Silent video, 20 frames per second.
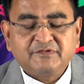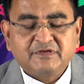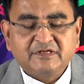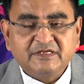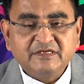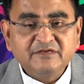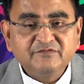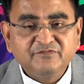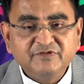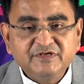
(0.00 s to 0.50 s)

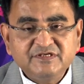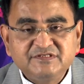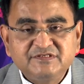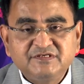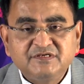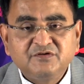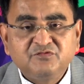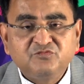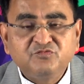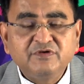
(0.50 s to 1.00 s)
in which
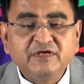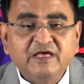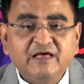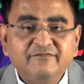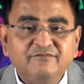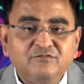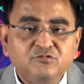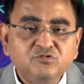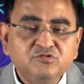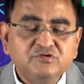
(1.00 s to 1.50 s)
we
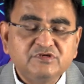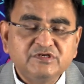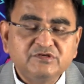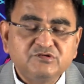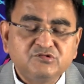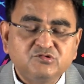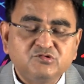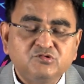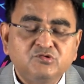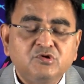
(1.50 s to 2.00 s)
have looked
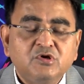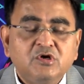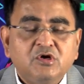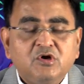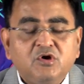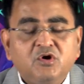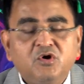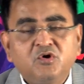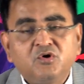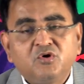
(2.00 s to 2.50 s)
into
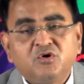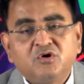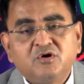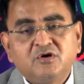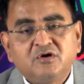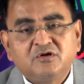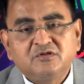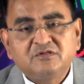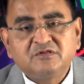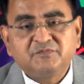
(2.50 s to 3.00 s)

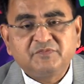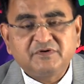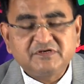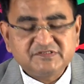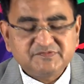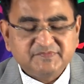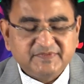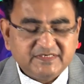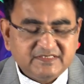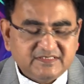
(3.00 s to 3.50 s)
the
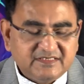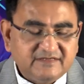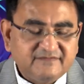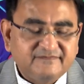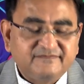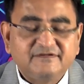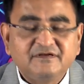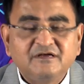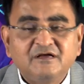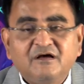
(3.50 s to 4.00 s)

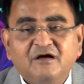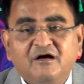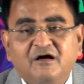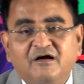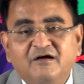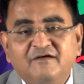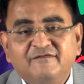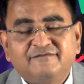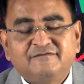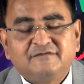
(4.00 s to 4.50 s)
perspective
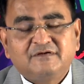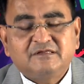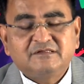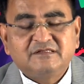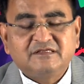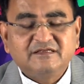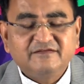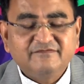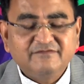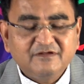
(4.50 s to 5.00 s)
of
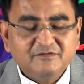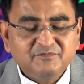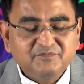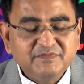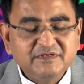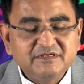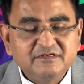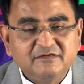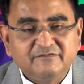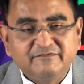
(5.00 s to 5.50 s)
the
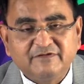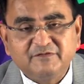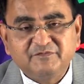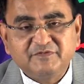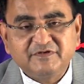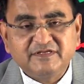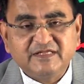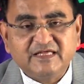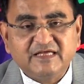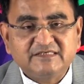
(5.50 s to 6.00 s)
development of
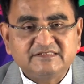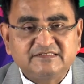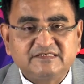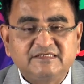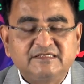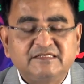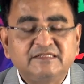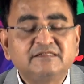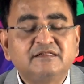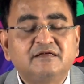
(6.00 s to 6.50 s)
Reppe
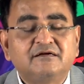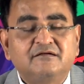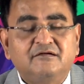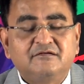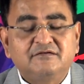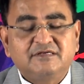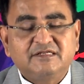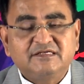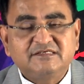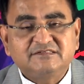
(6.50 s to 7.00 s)
reaction in the
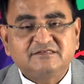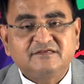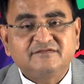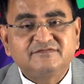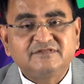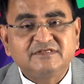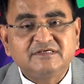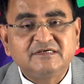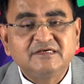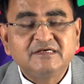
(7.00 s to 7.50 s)
context
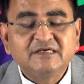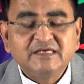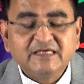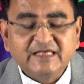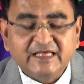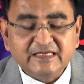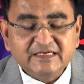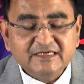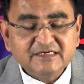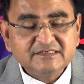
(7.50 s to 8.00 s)
of the
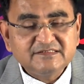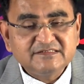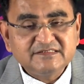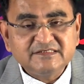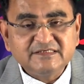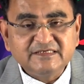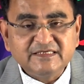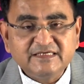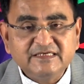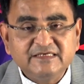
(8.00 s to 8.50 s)
energy
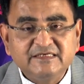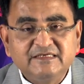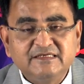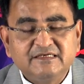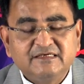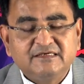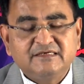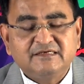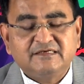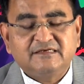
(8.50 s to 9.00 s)

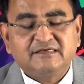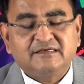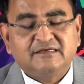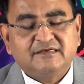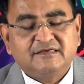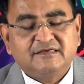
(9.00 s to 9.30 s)
need uh,